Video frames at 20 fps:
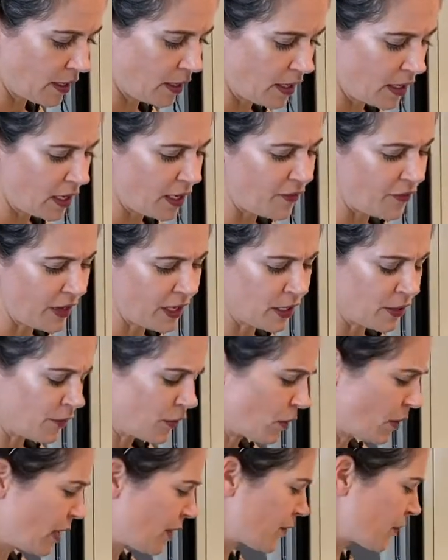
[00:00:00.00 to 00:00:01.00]
If any of you
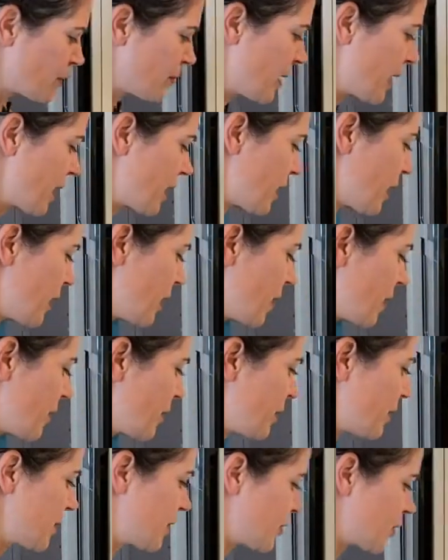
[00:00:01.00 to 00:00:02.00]
ever make
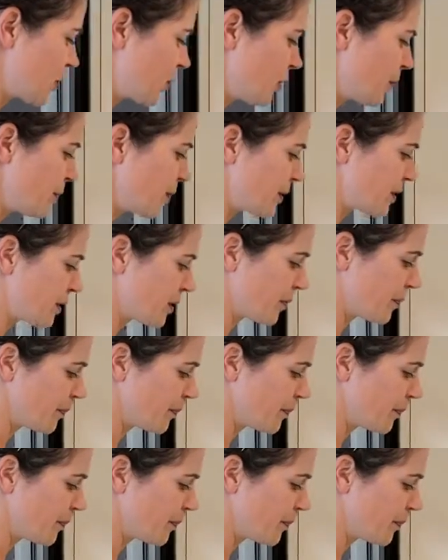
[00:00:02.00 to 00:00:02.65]
soups,